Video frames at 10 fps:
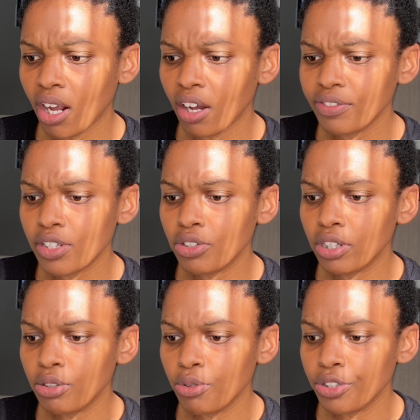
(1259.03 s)
After
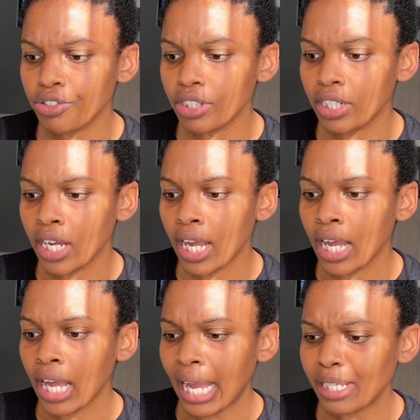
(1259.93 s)
doing laundry,
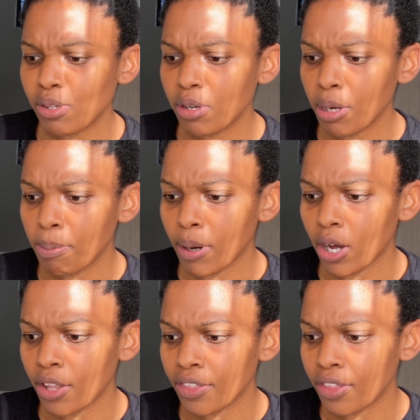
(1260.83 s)
I took a
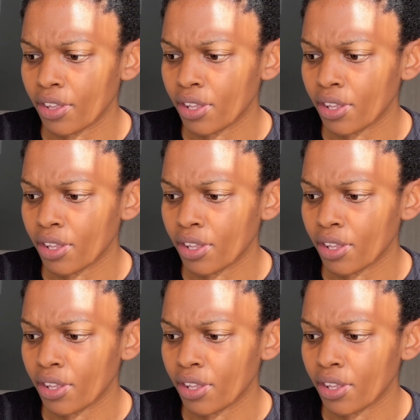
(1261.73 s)
bath.